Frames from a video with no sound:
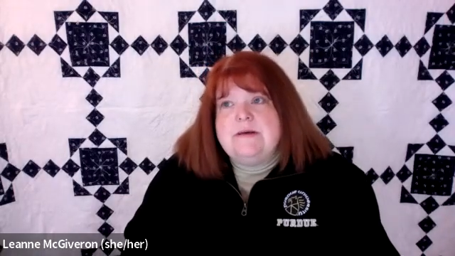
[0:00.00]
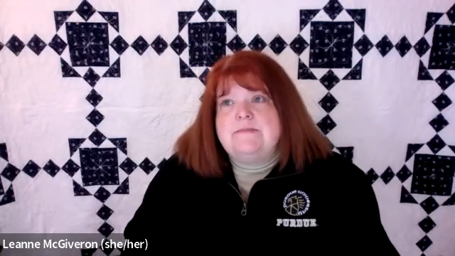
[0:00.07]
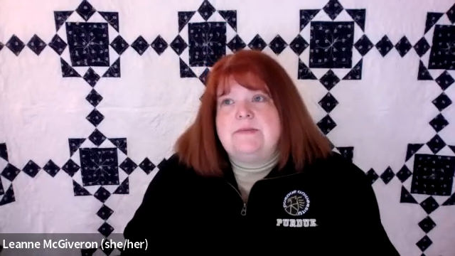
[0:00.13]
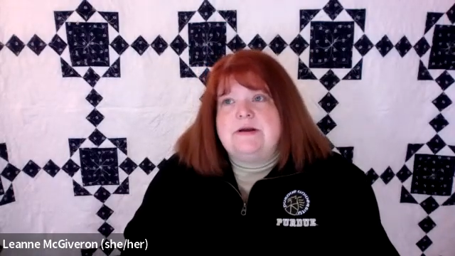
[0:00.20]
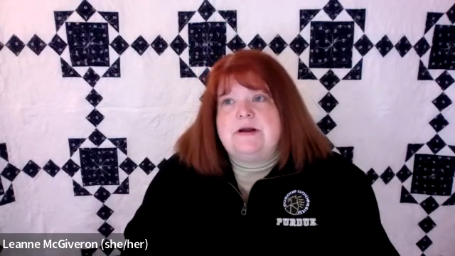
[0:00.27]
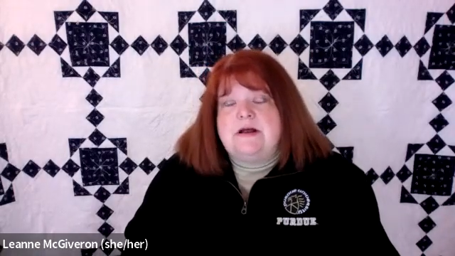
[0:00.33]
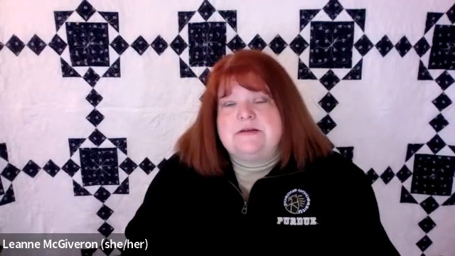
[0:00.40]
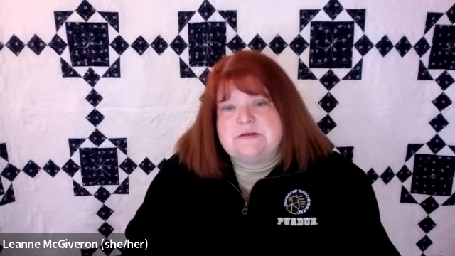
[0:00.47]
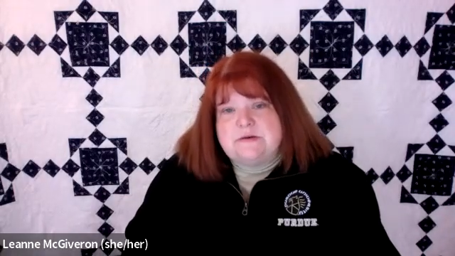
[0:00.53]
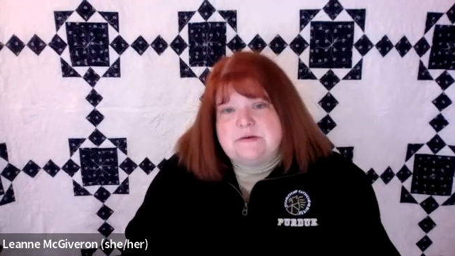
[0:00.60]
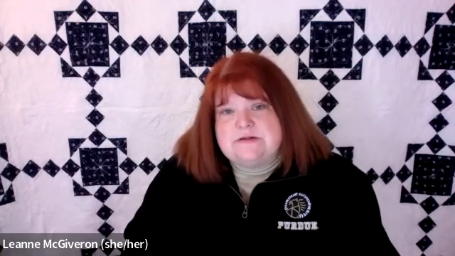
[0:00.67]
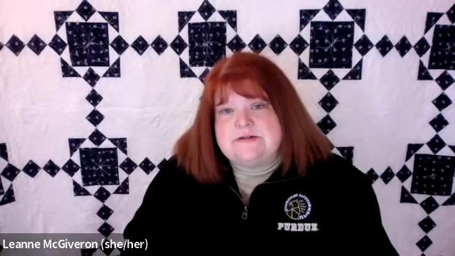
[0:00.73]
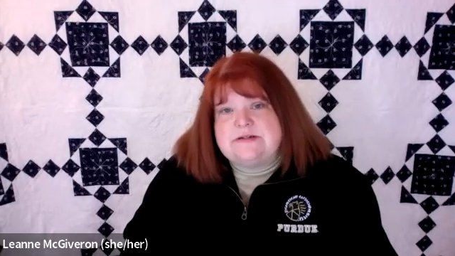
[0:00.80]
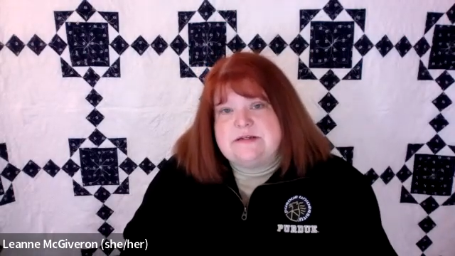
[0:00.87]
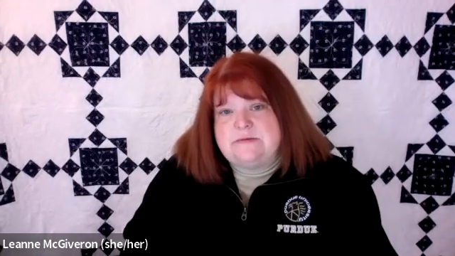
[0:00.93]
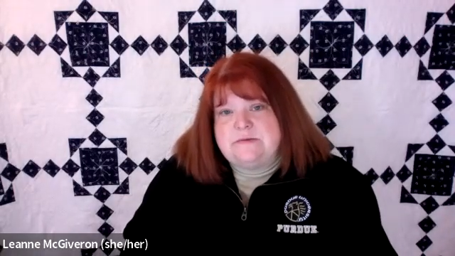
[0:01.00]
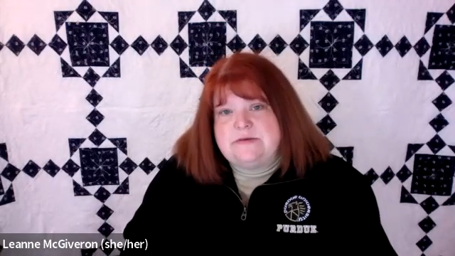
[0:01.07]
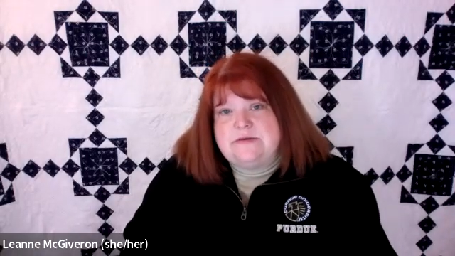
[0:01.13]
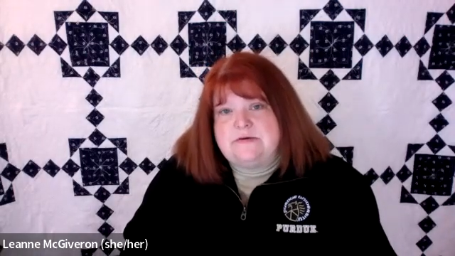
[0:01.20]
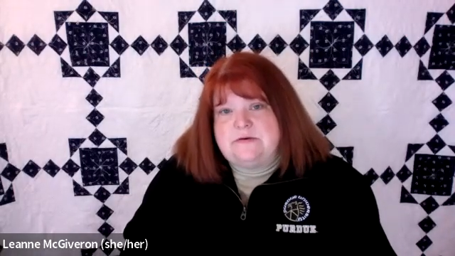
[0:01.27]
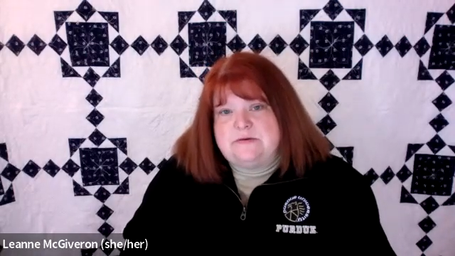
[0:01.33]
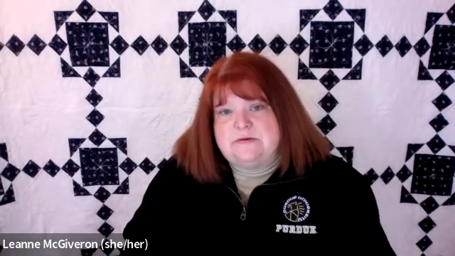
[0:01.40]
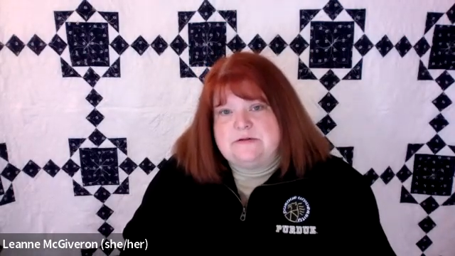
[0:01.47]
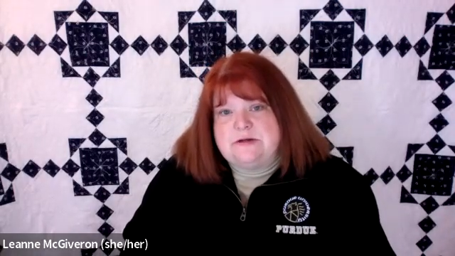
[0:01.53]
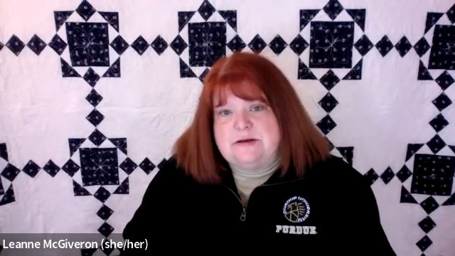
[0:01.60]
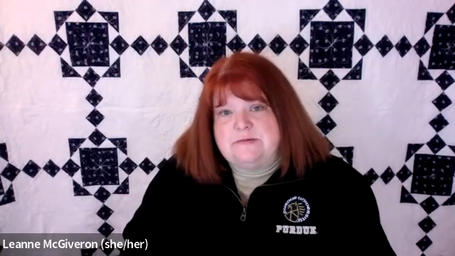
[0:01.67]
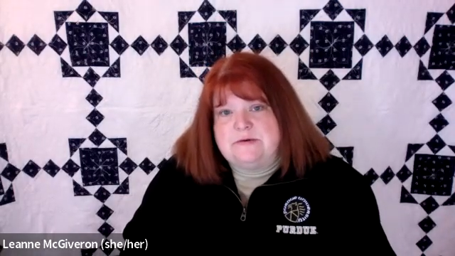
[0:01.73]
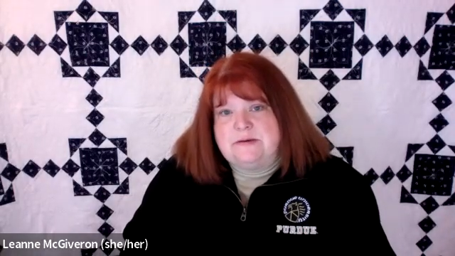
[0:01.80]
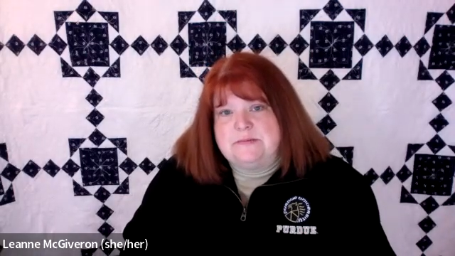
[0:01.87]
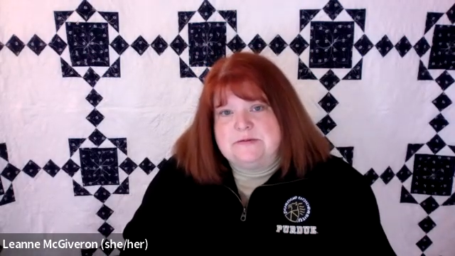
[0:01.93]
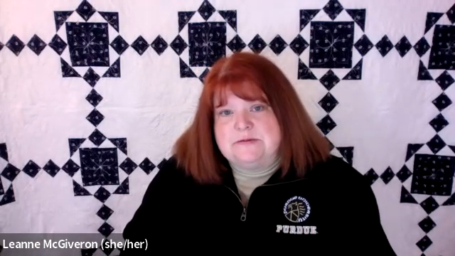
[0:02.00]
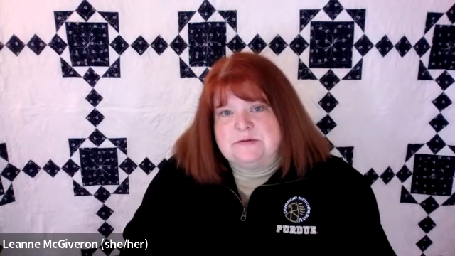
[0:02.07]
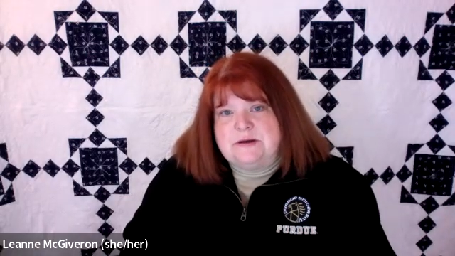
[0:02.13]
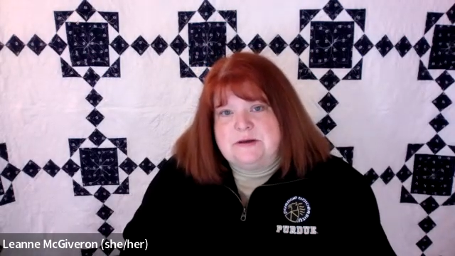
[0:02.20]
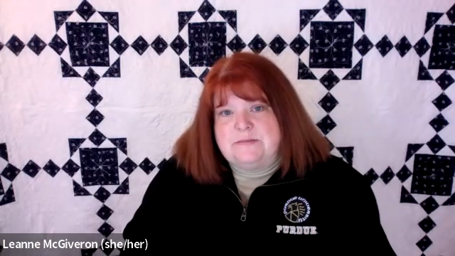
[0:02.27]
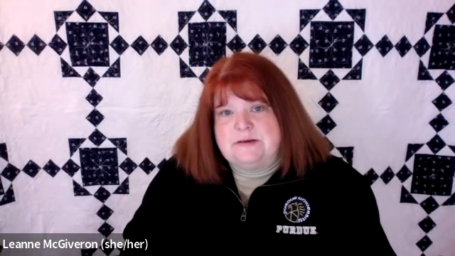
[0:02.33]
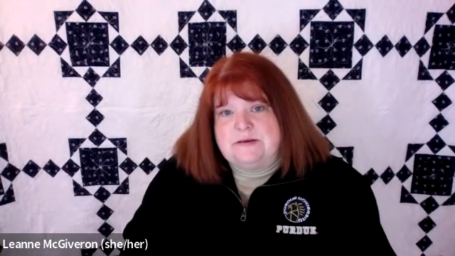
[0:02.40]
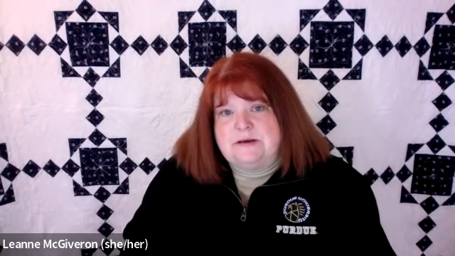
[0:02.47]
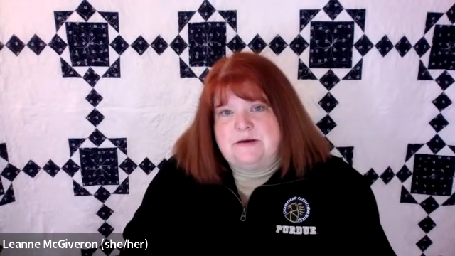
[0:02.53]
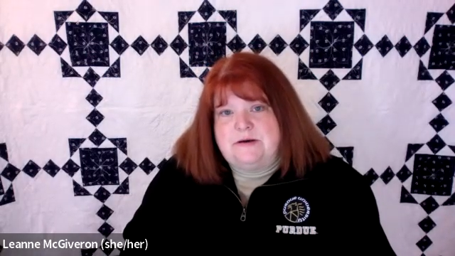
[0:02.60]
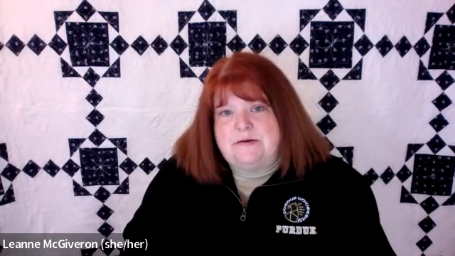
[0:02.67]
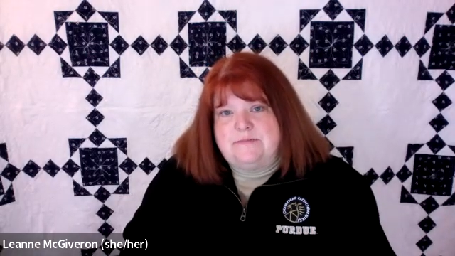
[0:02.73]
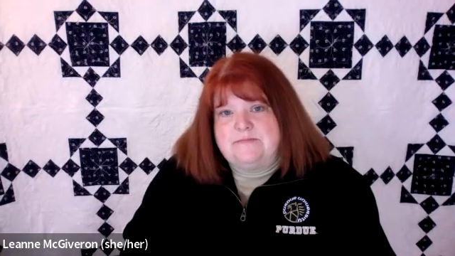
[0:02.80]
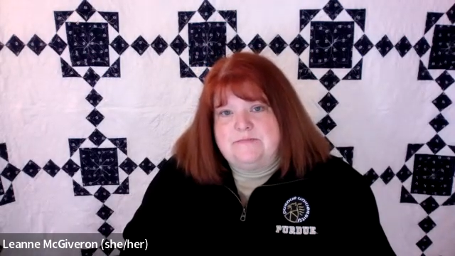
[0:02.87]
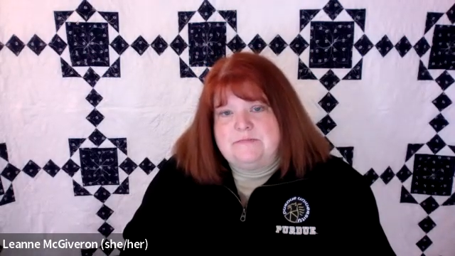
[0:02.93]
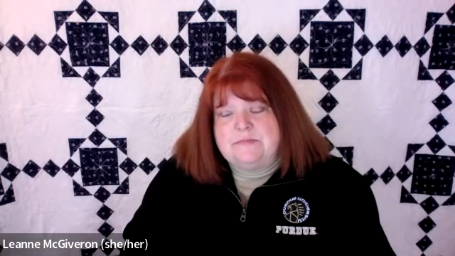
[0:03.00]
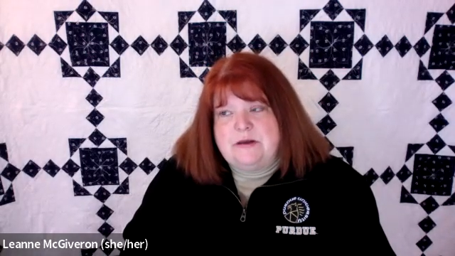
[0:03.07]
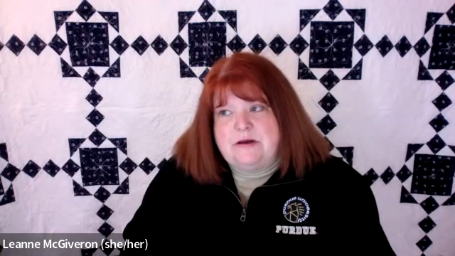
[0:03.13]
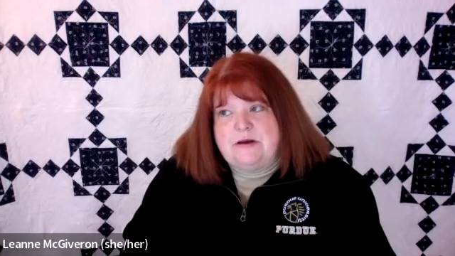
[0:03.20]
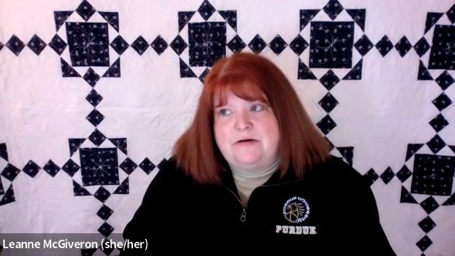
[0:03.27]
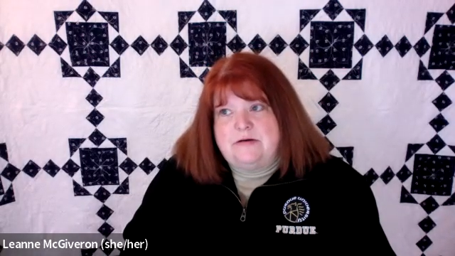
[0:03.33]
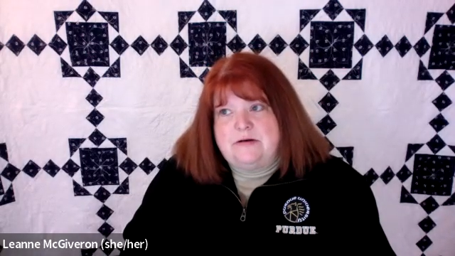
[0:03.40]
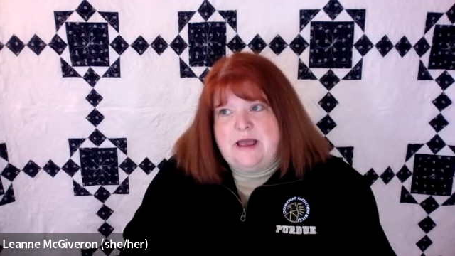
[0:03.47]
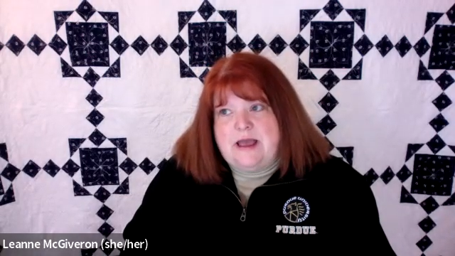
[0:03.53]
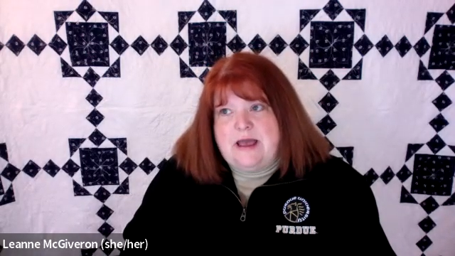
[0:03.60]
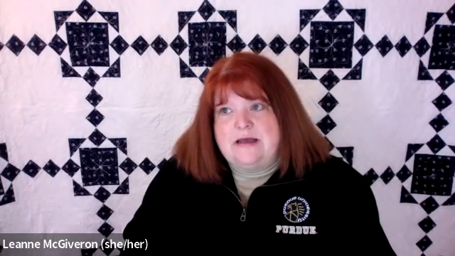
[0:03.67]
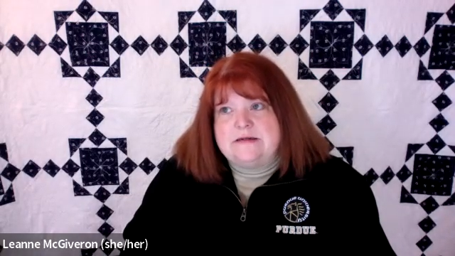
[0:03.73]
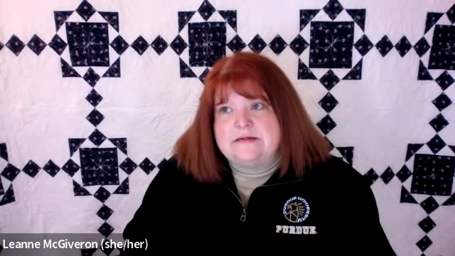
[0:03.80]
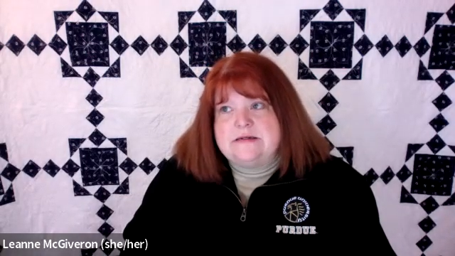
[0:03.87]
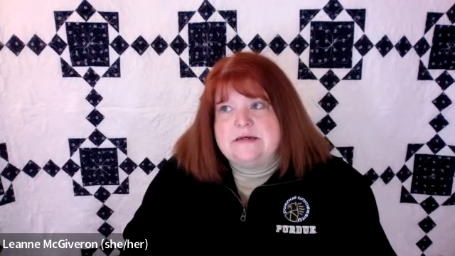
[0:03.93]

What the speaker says: but also understanding what their goals and outcomes are at.